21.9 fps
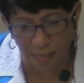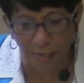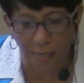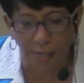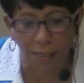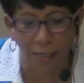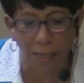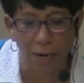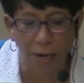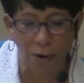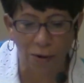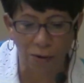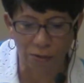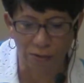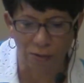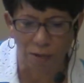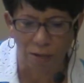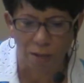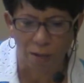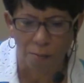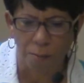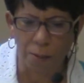
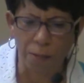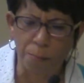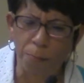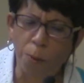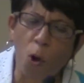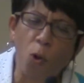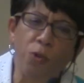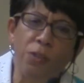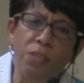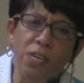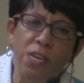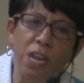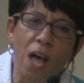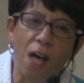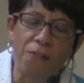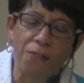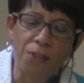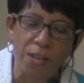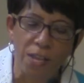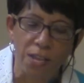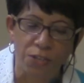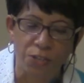declares, be bold
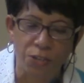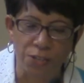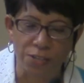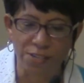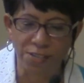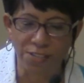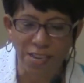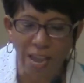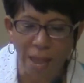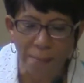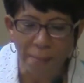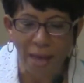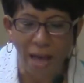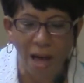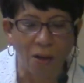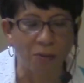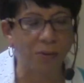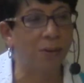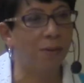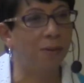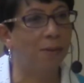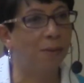enough to step
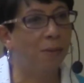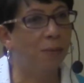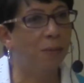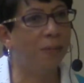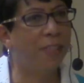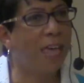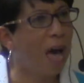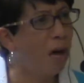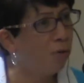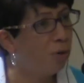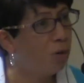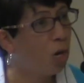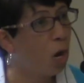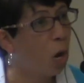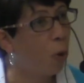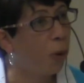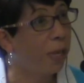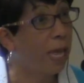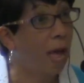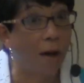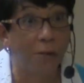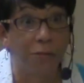out without
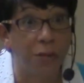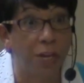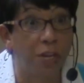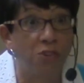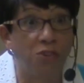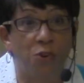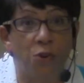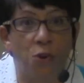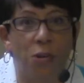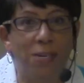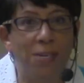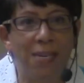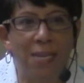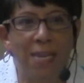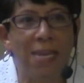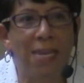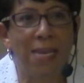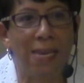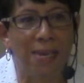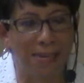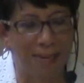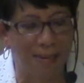knowing how things are going to
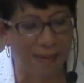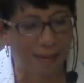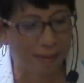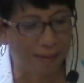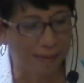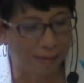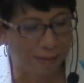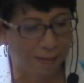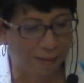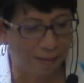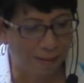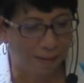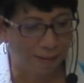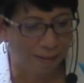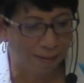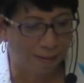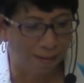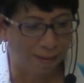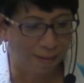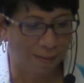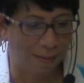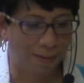end,
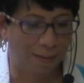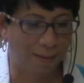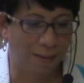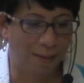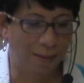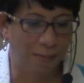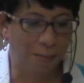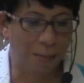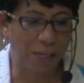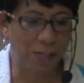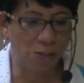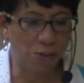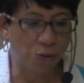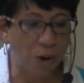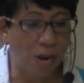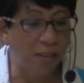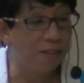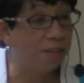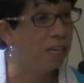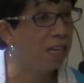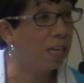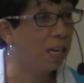but
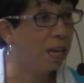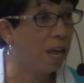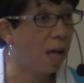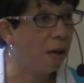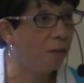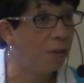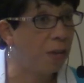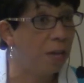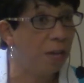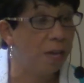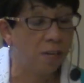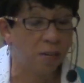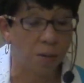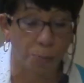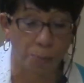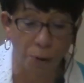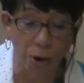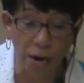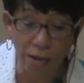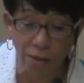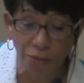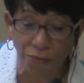trusting enough to
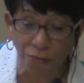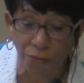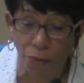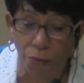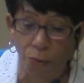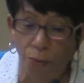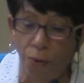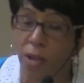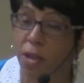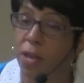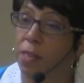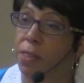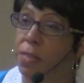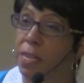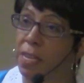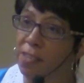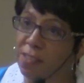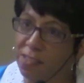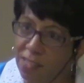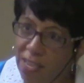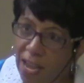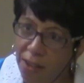break through the
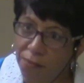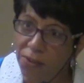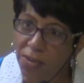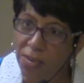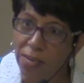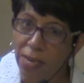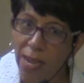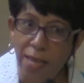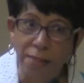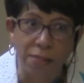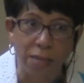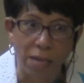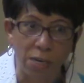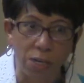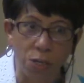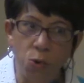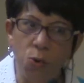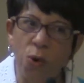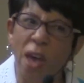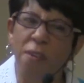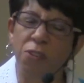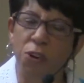safety net that
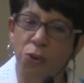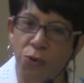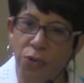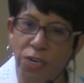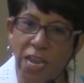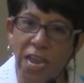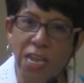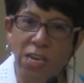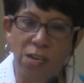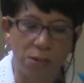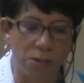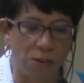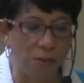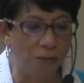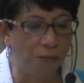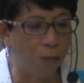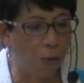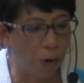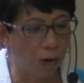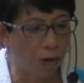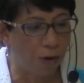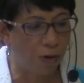you have created
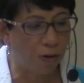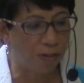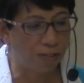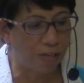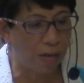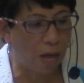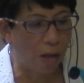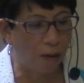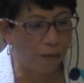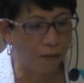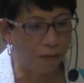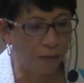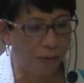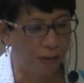for yourself.